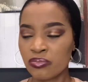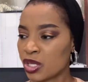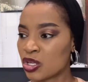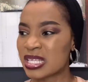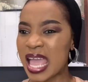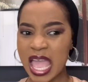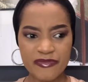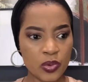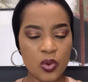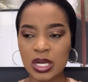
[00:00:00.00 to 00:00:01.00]
Because
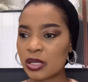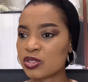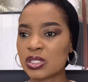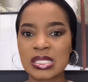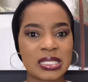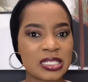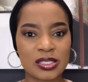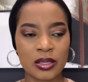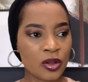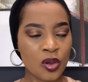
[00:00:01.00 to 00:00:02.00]
everyone else who
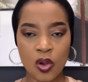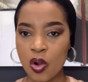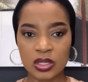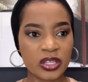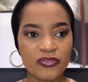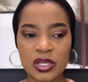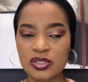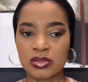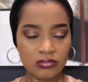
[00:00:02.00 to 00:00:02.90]
sits on different